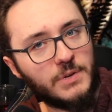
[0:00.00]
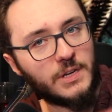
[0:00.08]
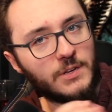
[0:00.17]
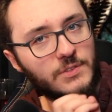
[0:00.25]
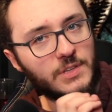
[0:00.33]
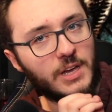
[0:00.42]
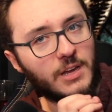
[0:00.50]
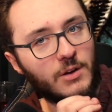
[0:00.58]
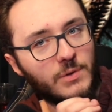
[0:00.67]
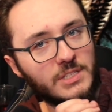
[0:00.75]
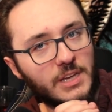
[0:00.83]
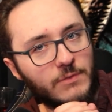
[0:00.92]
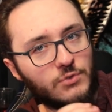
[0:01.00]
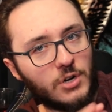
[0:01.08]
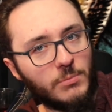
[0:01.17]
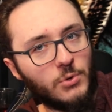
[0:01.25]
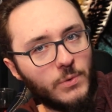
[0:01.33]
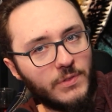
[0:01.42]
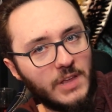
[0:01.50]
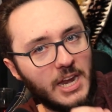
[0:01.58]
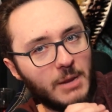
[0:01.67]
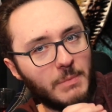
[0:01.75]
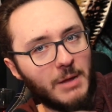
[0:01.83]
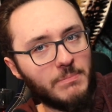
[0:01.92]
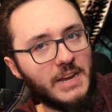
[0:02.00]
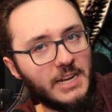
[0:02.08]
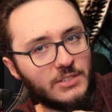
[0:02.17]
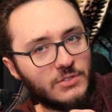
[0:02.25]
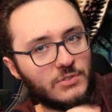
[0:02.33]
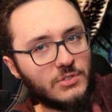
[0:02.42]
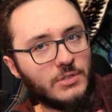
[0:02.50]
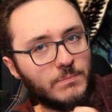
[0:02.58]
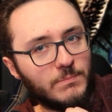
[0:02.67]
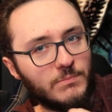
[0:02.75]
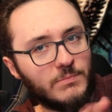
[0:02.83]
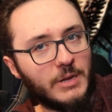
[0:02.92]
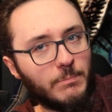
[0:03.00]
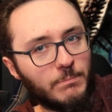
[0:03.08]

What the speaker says: because I always have trouble with getting my paints to like